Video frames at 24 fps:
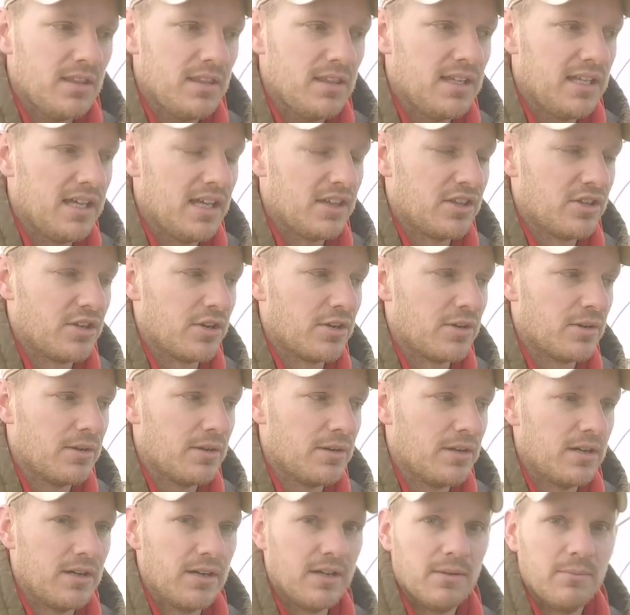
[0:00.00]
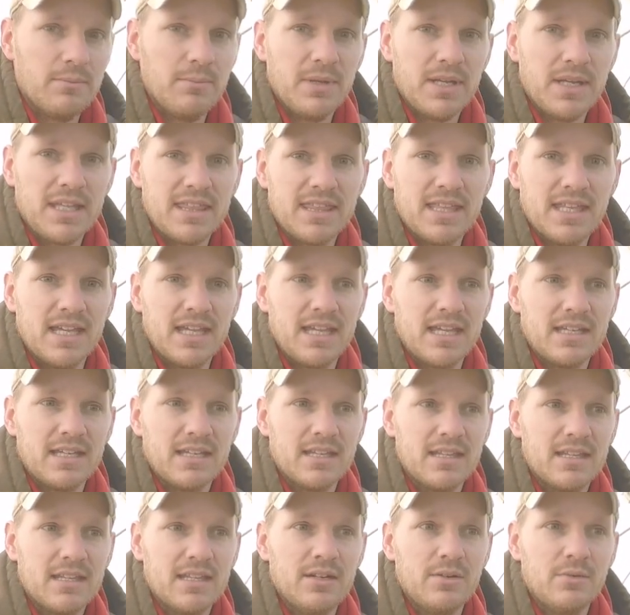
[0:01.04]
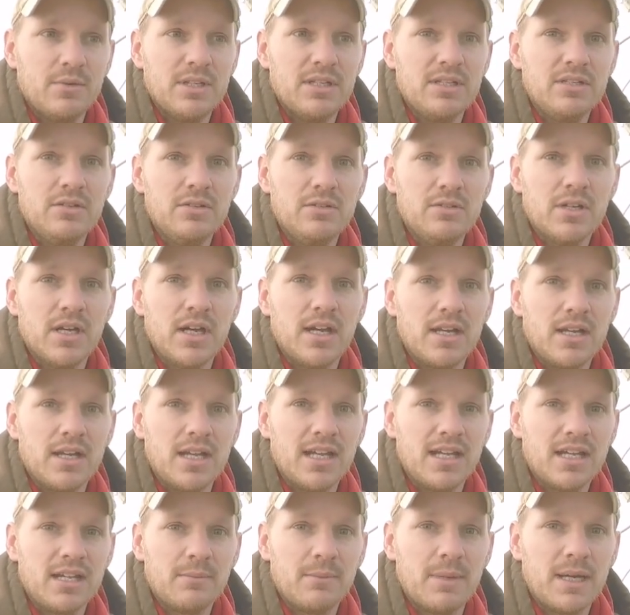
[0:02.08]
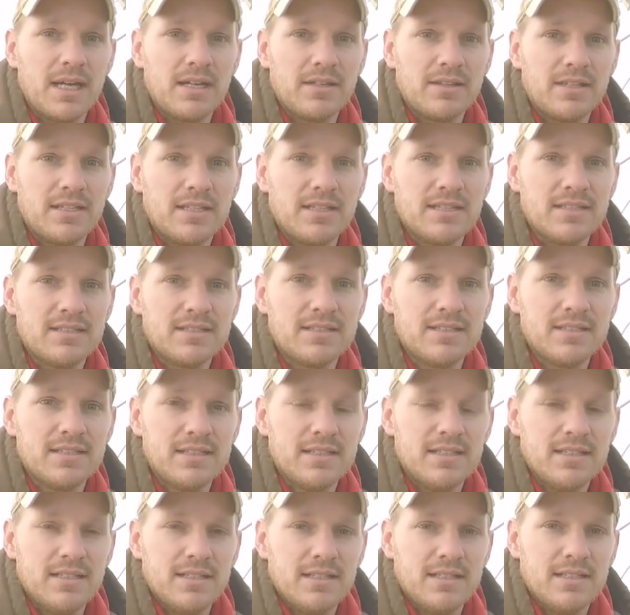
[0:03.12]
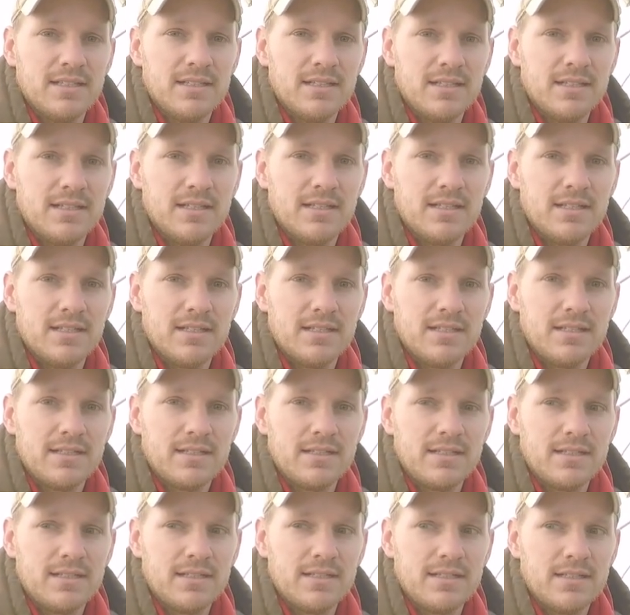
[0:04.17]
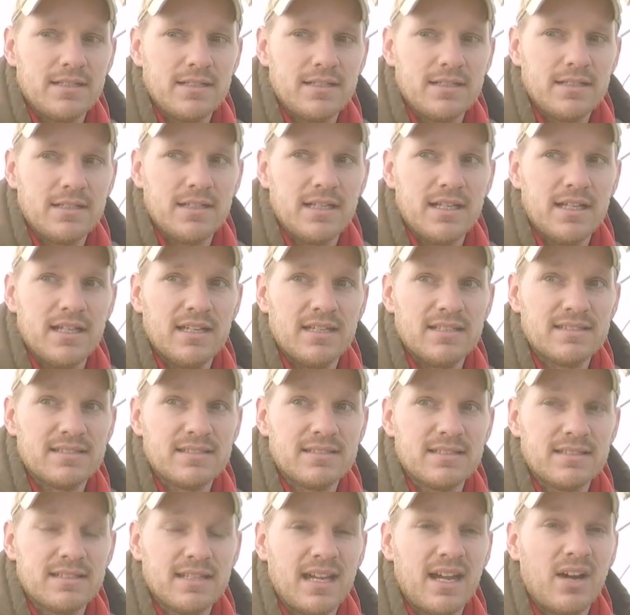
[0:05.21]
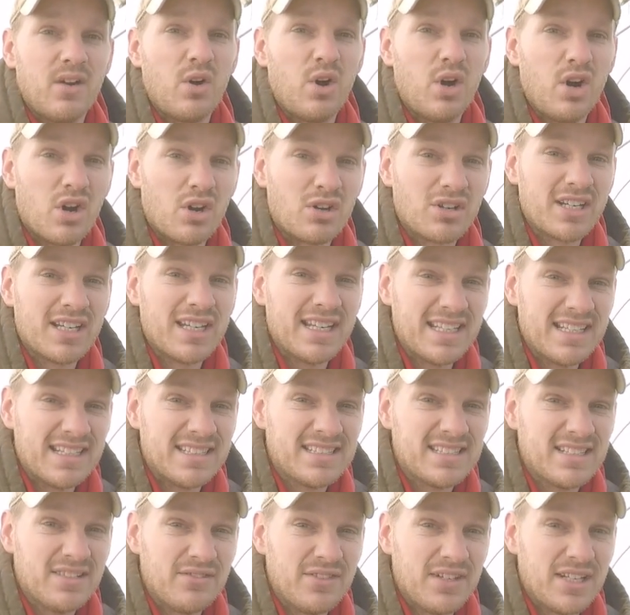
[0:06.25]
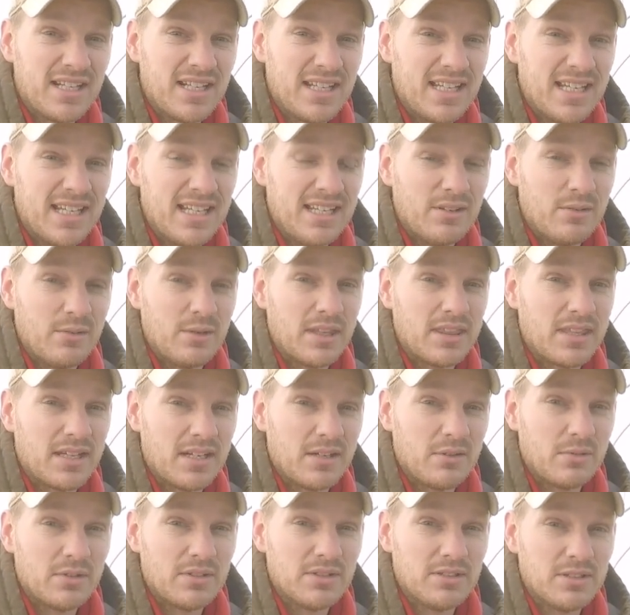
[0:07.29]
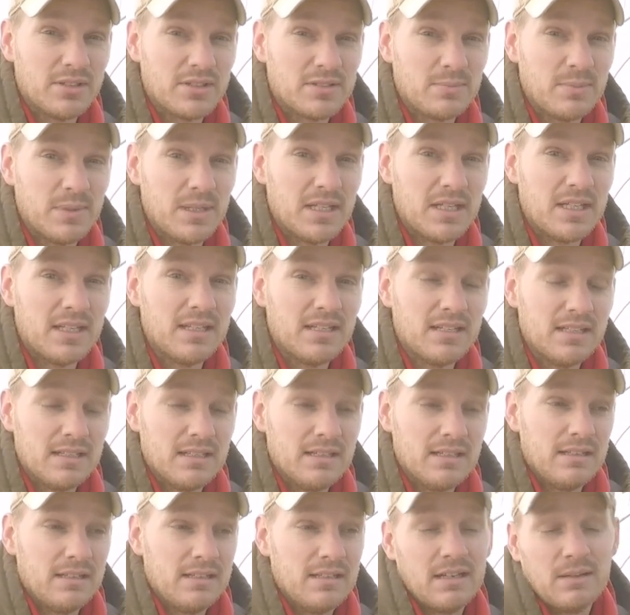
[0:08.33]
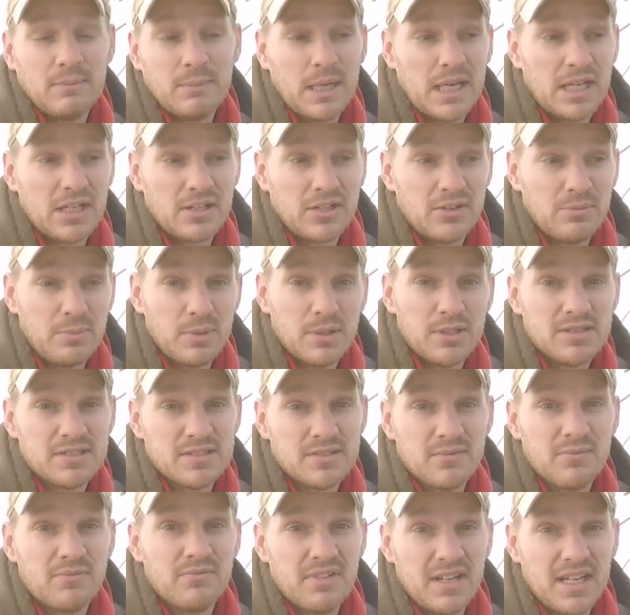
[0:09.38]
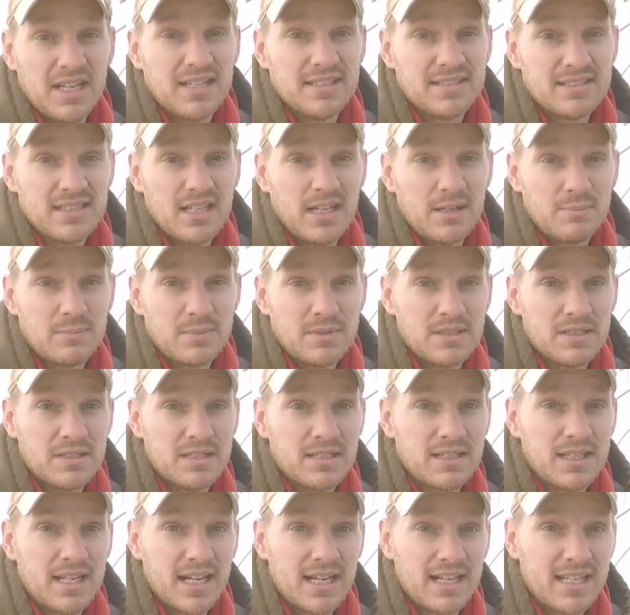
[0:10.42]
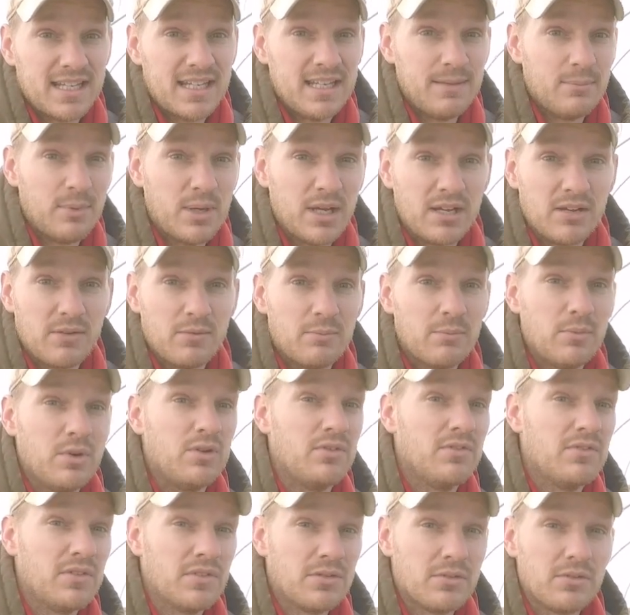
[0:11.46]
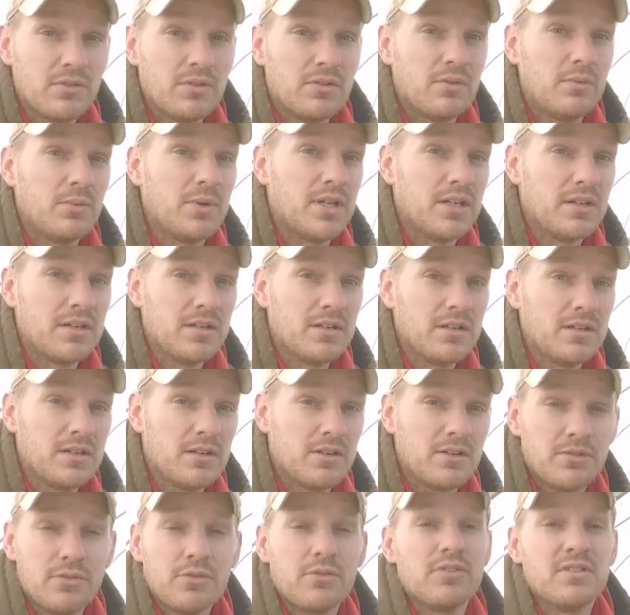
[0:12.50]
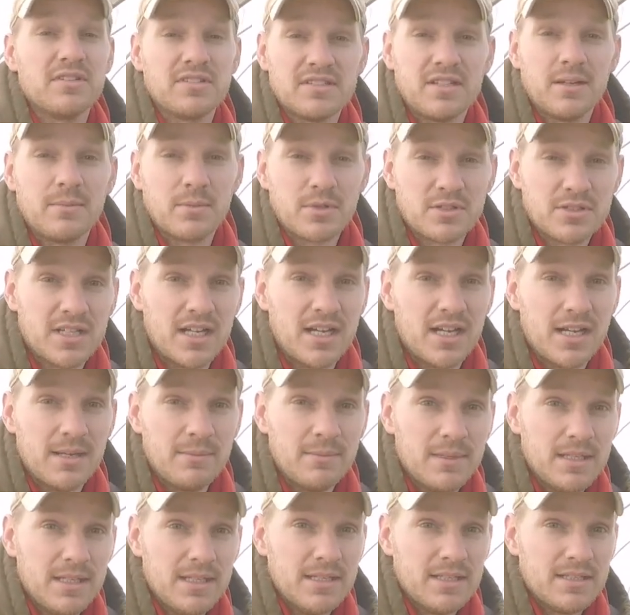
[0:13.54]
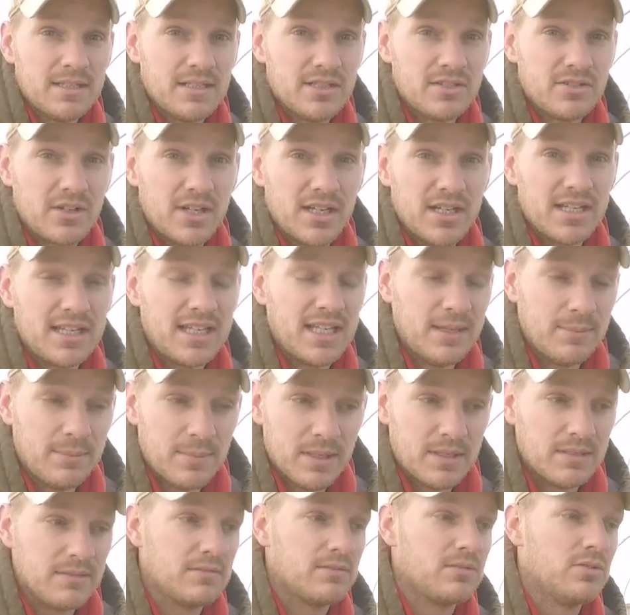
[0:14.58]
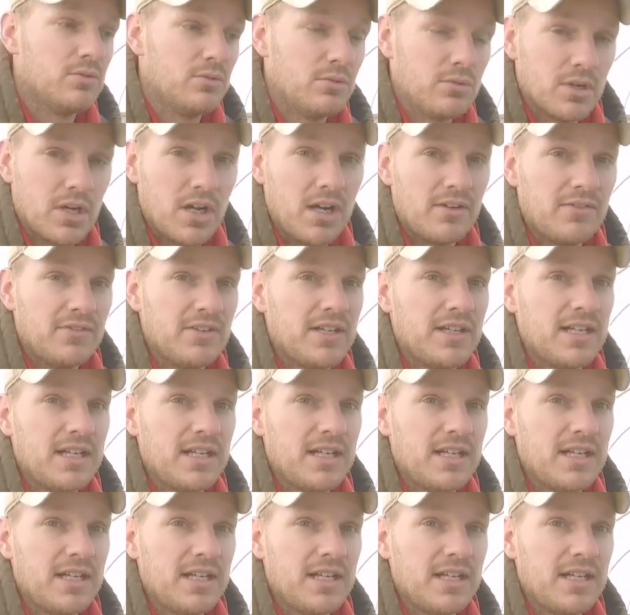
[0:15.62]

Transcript: the other uh, big thing that we do not like about this uh, is how hard it is to ventilate. We thought it would just be a matter of putting some fans up to kind of keep air moving through the winter or through the summertime to try to keep it cooled off in